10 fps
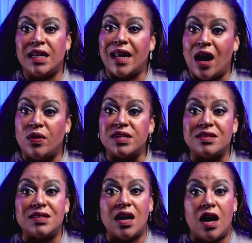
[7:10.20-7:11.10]
Now is
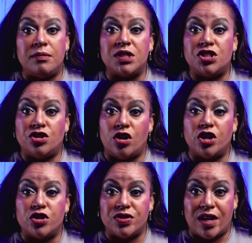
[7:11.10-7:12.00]
the time to
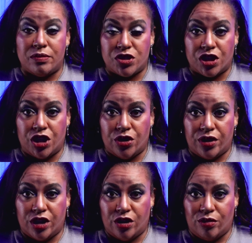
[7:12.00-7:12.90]
start your
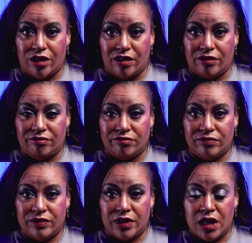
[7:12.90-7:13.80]
cybersecurity career.
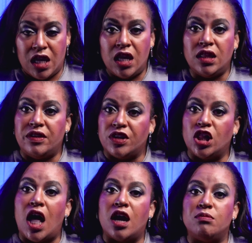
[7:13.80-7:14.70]
Leave a
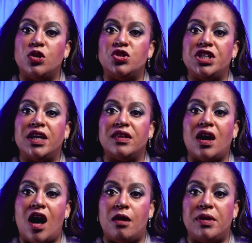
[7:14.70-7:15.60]
clock emoji in the
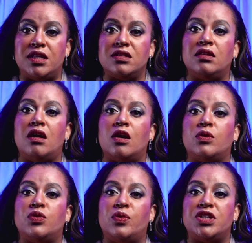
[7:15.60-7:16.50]
comments along
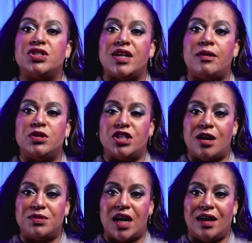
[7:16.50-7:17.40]
with which cyber
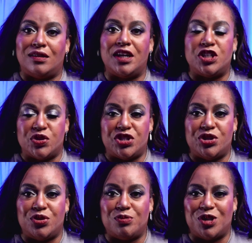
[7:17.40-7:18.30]
job title interests
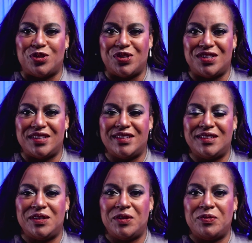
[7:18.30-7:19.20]
you the most.
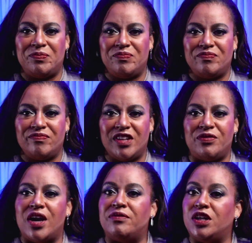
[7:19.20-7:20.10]

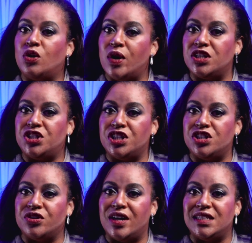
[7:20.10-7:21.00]
If you have any
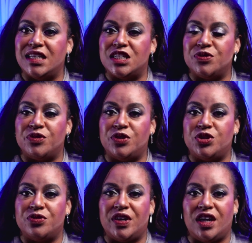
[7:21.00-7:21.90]
questions or ideas for
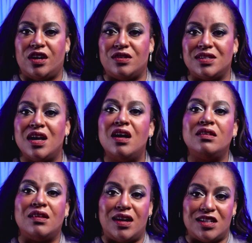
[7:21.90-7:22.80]
future videos,
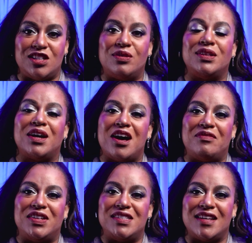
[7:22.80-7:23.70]
let us know in the
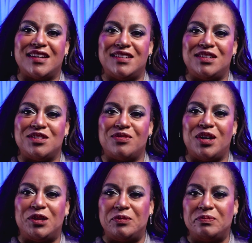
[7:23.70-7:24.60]
comments section as
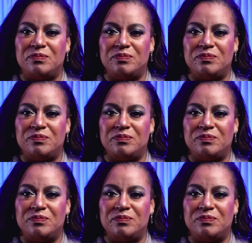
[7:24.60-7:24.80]
well.